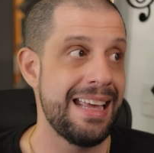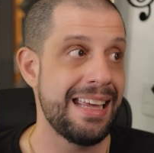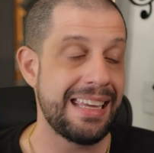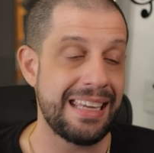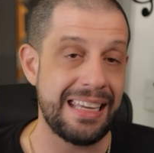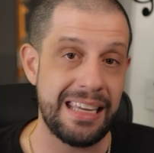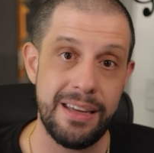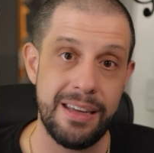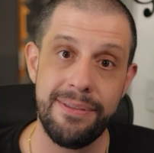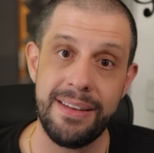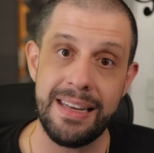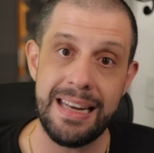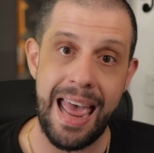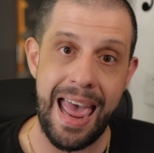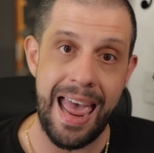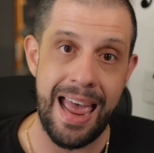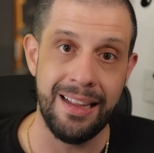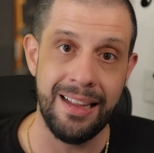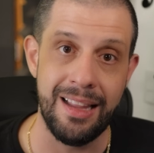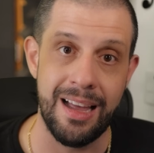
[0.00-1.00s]
Even
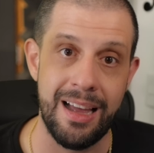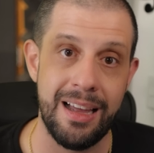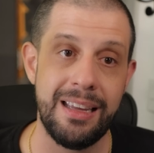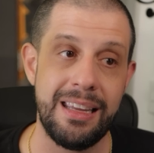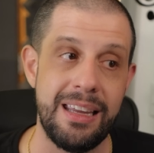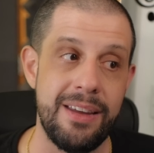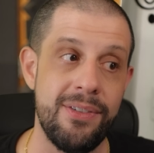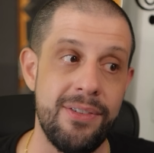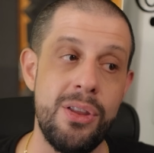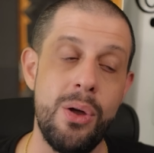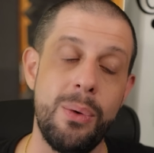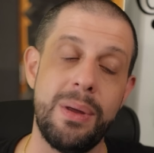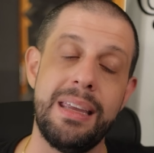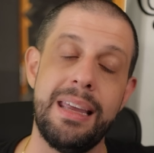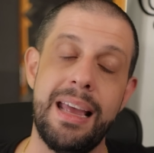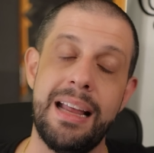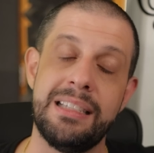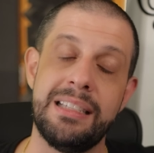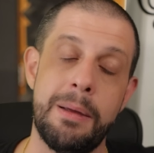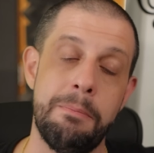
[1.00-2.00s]
Hela, even though he
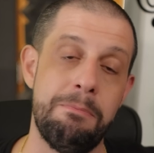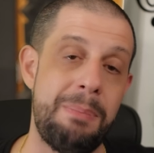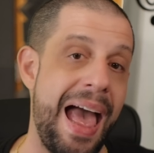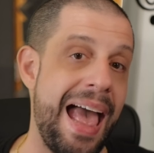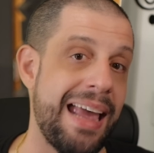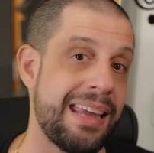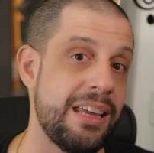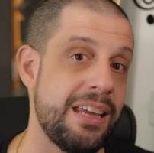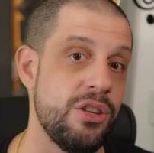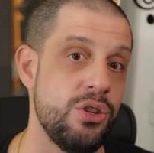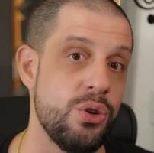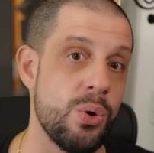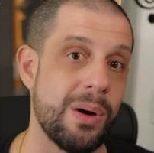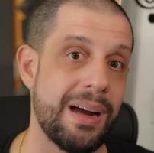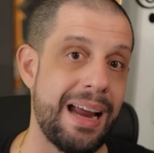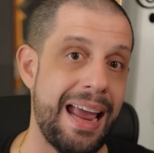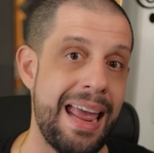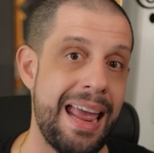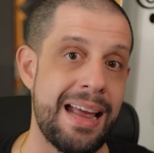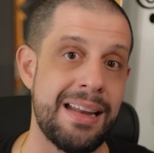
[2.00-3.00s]
ends up back in your
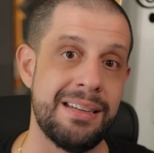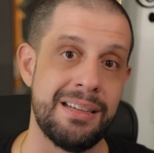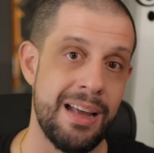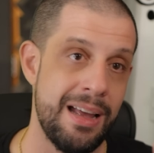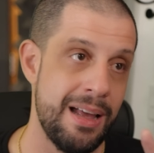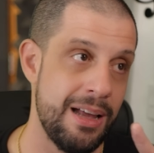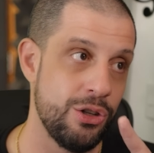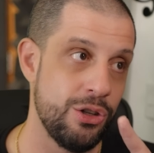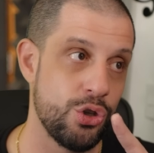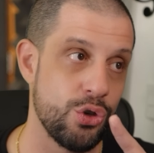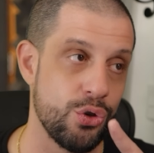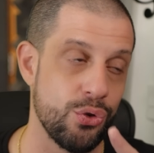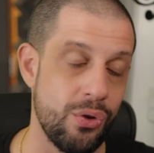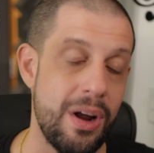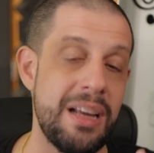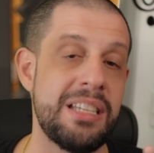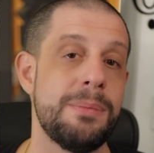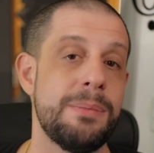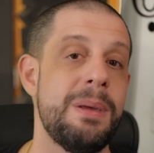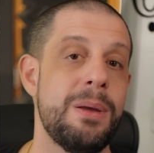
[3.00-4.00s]
hand,
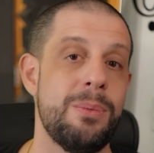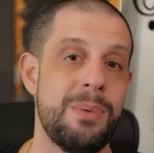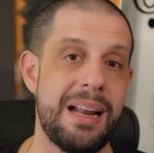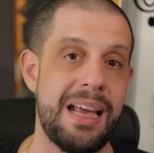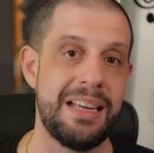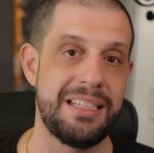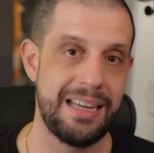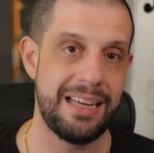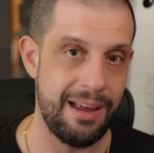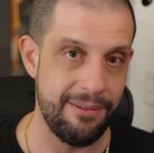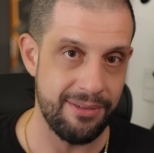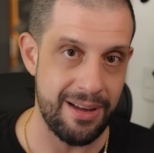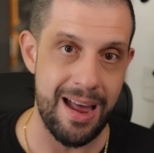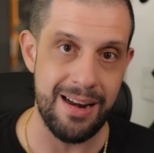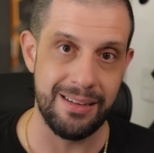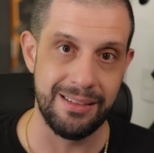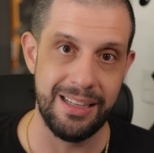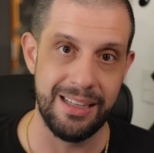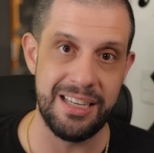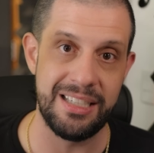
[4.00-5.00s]
trust me when I say I've got a
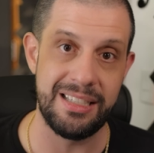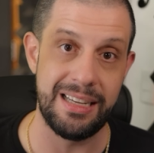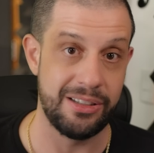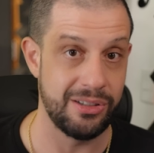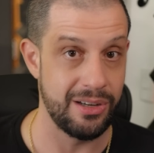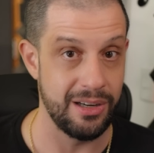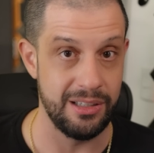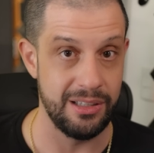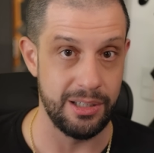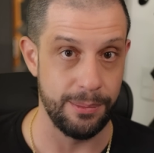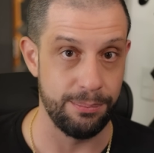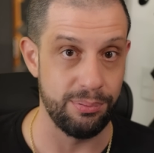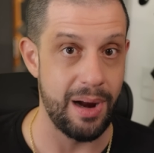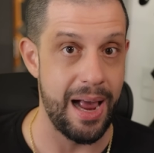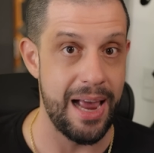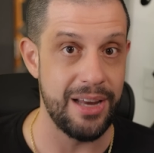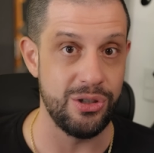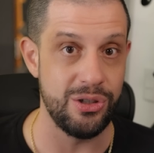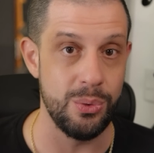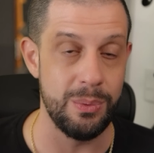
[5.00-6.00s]
list that's going to
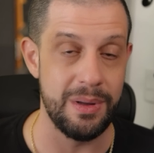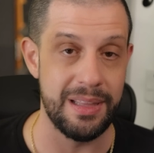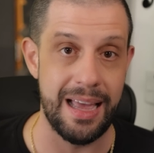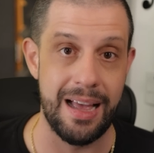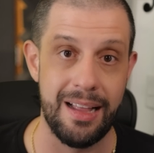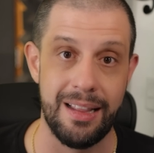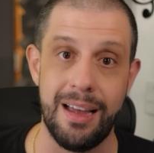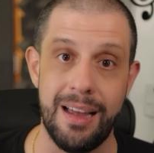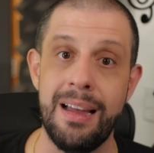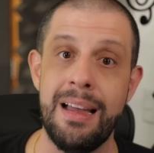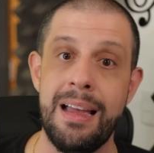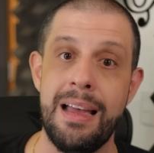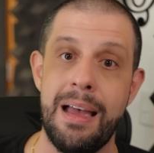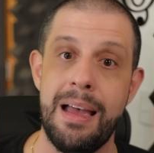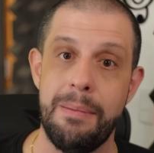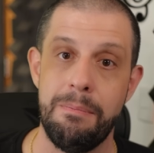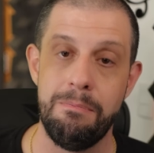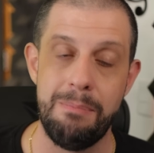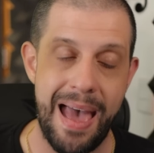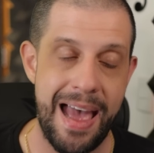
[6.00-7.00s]
surprise you with Hela.
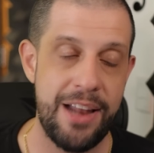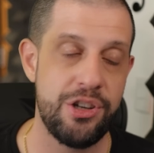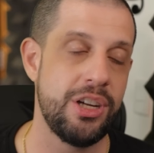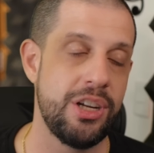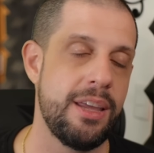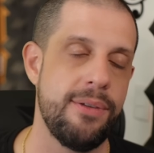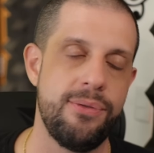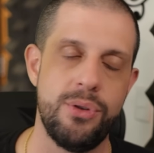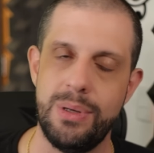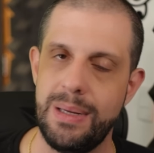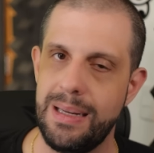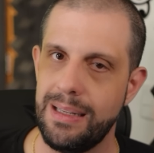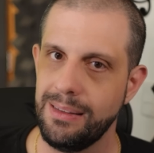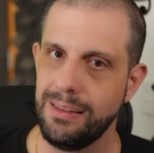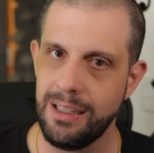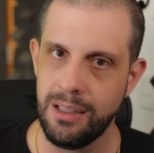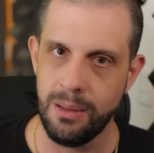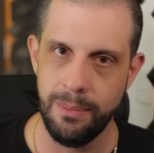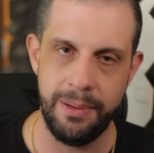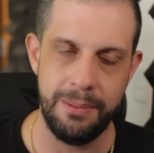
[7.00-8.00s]
Magic if you need a
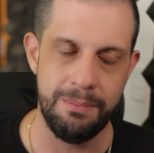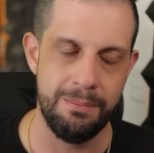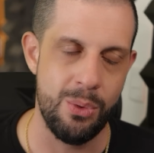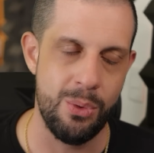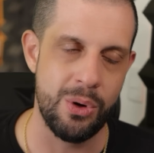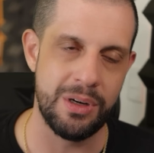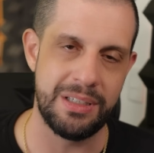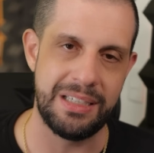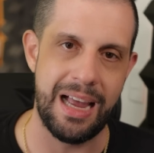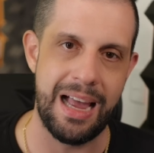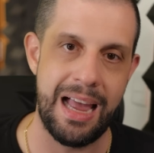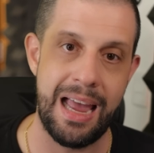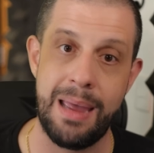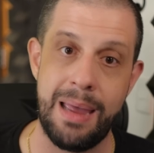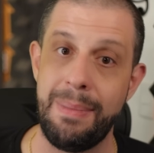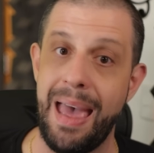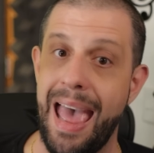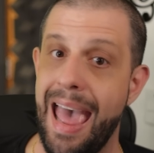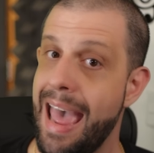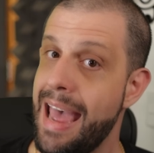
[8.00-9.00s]
little bit more time,
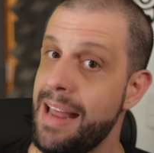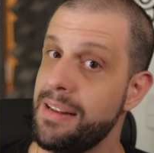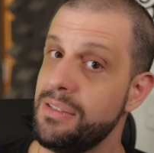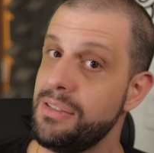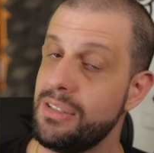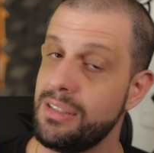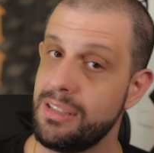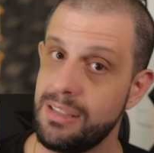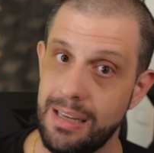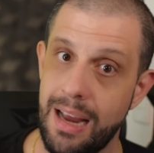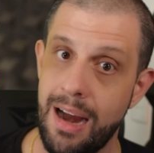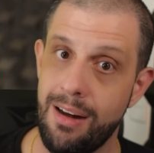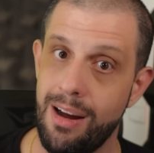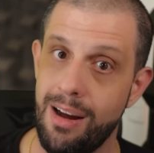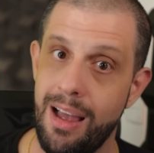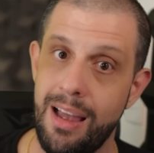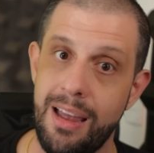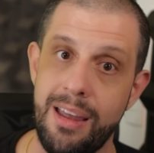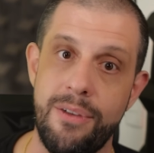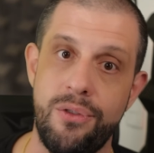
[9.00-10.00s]
and
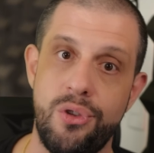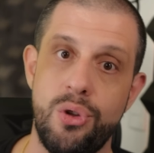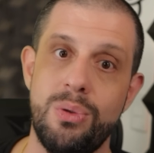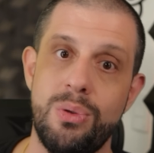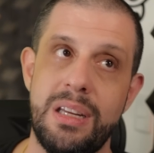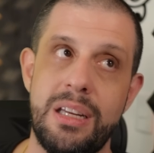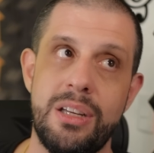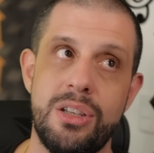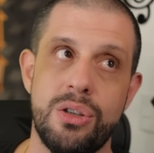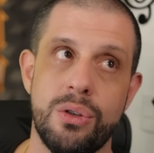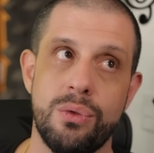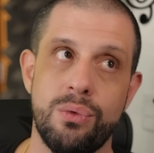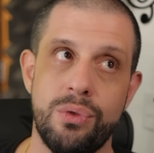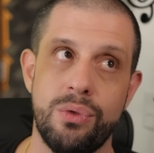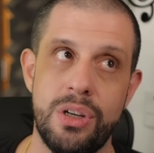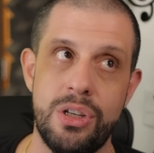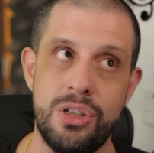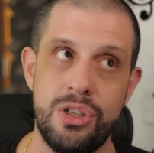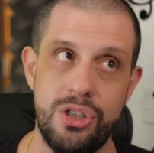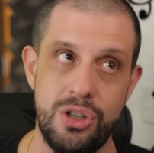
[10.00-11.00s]
Sarah if you need to
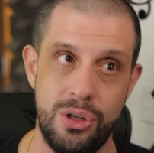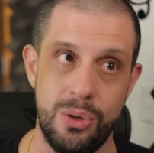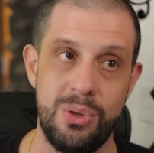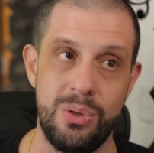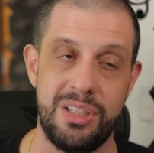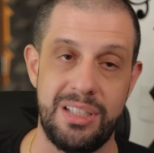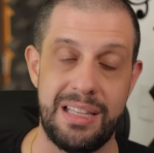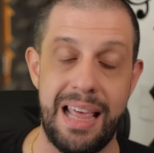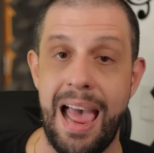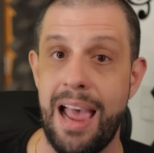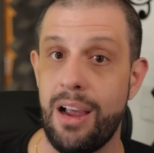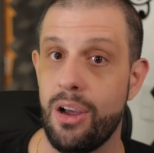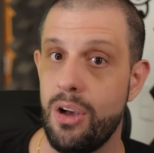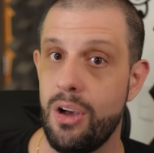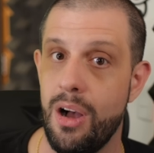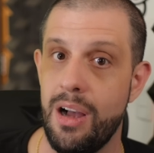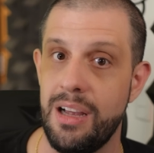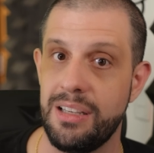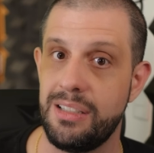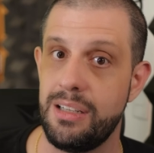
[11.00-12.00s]
reduce that
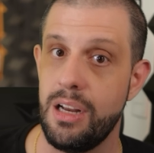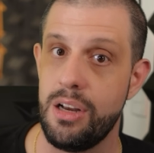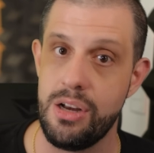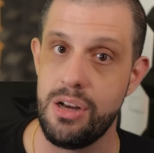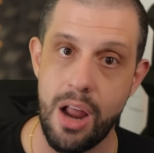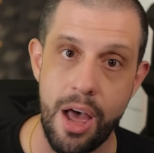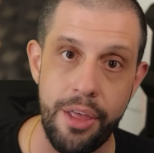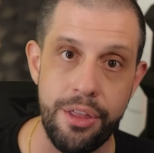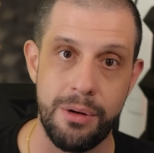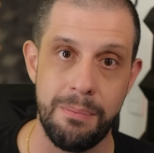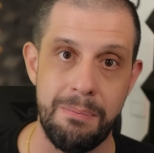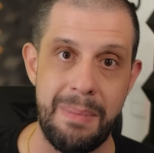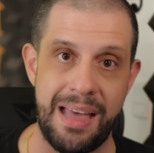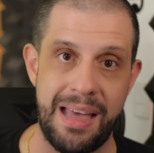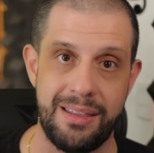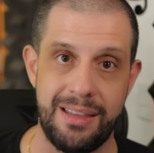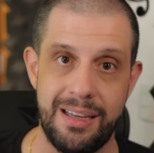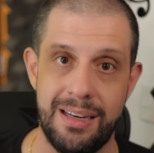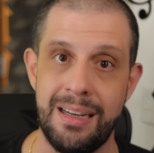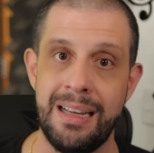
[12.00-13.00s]
cost another
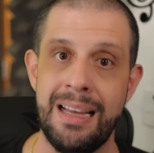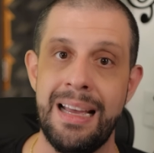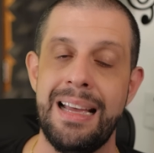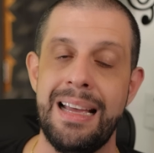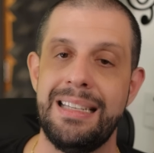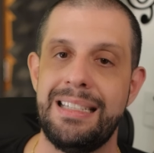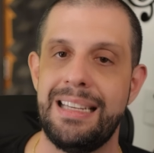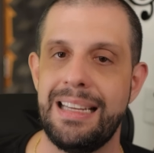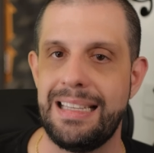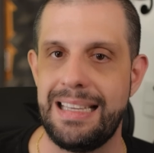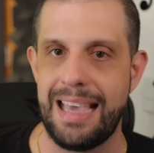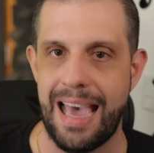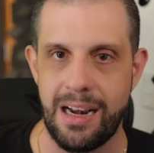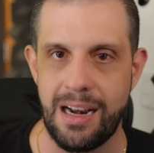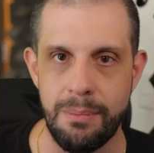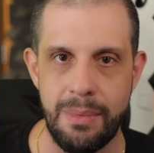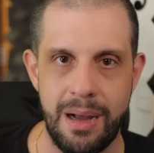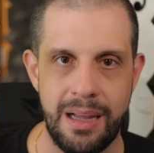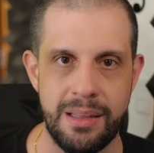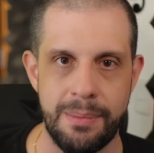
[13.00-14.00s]
method to get
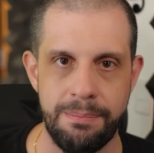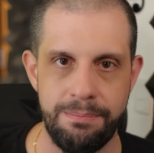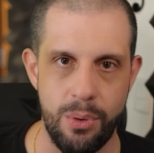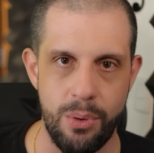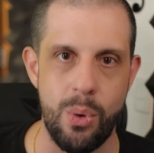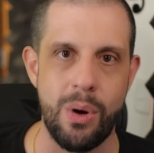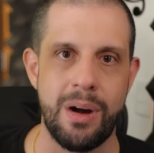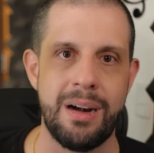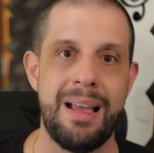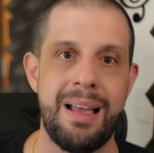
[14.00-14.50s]
them on the board